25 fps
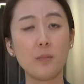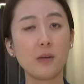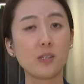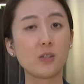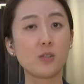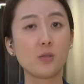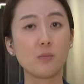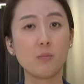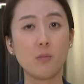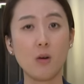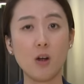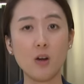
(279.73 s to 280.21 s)
but
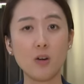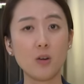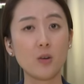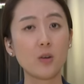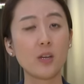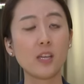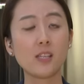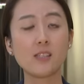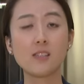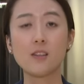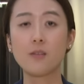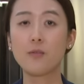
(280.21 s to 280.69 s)
tomorrow
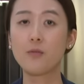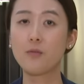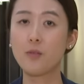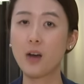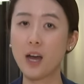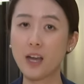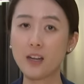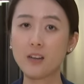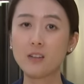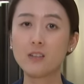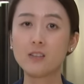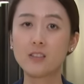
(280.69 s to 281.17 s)
is the
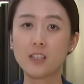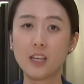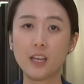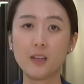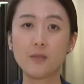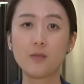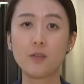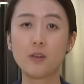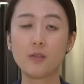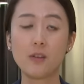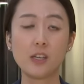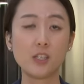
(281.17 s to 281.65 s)
final
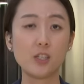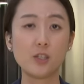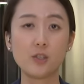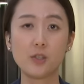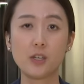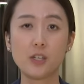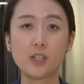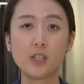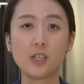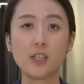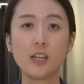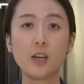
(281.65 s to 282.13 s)
date for
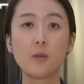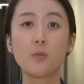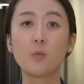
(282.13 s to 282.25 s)
registration,